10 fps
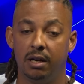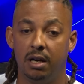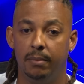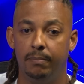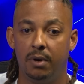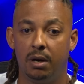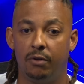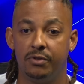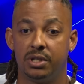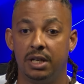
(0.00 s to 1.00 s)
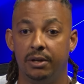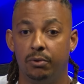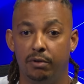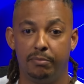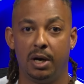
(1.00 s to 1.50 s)
Obviously,
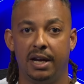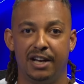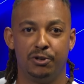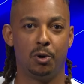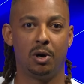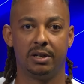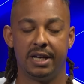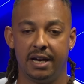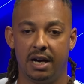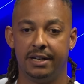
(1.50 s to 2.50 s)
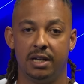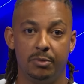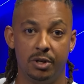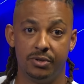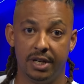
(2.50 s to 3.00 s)
all of my annual holiday I end
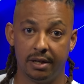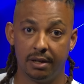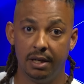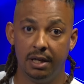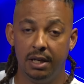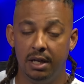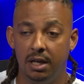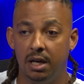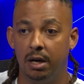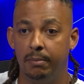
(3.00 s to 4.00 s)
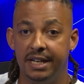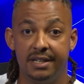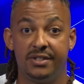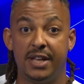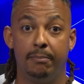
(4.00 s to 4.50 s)
up using in
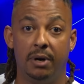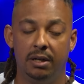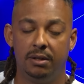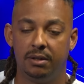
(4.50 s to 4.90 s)
December.